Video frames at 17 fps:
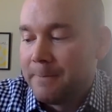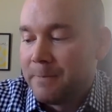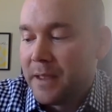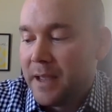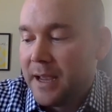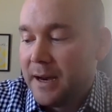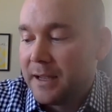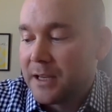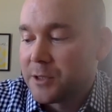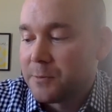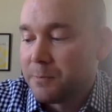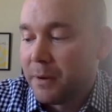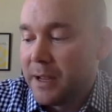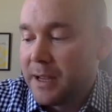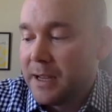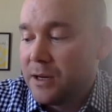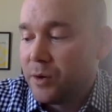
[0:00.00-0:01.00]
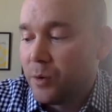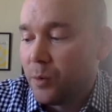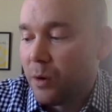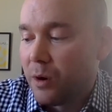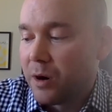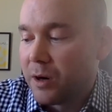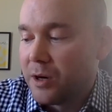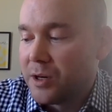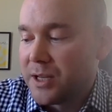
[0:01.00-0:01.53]
and explain to
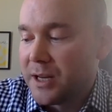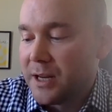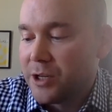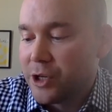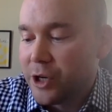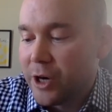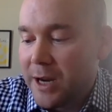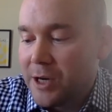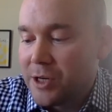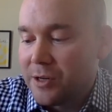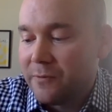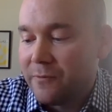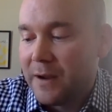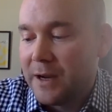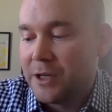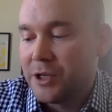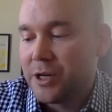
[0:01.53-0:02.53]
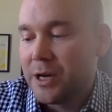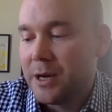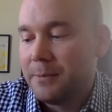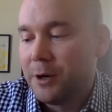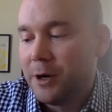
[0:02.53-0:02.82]
workers that a change in face shape could